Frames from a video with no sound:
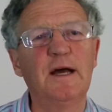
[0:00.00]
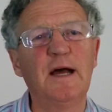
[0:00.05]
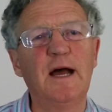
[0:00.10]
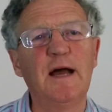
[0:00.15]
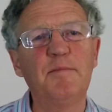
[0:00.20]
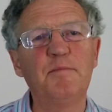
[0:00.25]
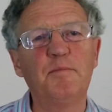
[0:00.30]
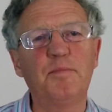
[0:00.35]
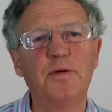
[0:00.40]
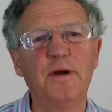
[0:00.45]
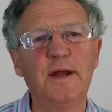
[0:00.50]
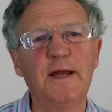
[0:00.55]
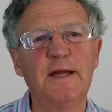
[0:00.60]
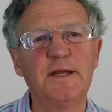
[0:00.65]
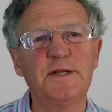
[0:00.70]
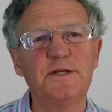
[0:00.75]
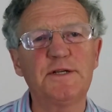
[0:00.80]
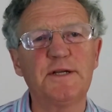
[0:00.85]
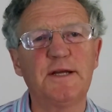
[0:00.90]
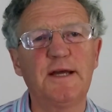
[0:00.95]
and
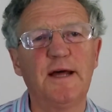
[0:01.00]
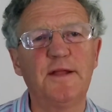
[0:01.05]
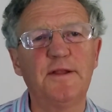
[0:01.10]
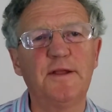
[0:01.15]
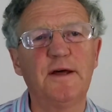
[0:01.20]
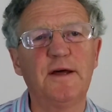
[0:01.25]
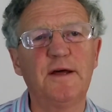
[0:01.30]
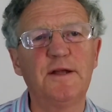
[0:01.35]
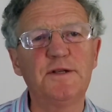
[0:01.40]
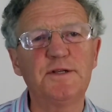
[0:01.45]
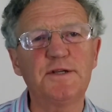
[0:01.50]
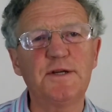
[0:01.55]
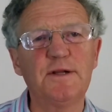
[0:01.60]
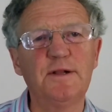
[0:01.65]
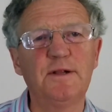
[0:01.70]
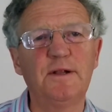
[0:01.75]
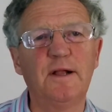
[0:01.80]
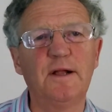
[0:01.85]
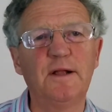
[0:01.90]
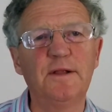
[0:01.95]
praying together
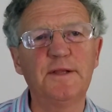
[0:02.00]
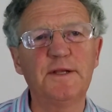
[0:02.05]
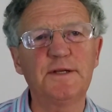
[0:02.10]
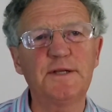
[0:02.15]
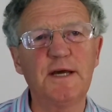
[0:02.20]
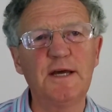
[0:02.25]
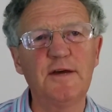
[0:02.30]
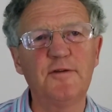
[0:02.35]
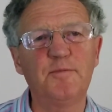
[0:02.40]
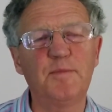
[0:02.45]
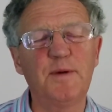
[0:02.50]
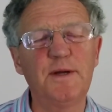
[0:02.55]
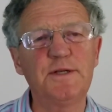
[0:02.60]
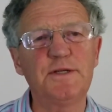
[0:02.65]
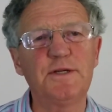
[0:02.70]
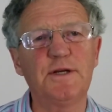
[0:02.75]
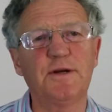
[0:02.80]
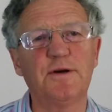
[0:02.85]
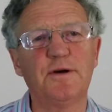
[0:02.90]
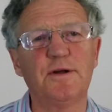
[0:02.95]
until on the day of
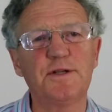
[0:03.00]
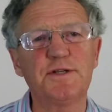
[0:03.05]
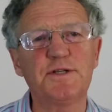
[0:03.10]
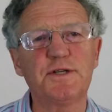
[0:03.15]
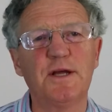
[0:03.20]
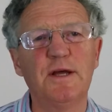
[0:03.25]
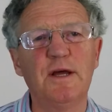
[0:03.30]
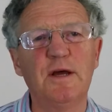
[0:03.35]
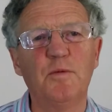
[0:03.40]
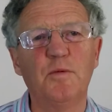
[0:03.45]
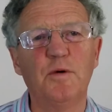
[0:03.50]
Pentecost,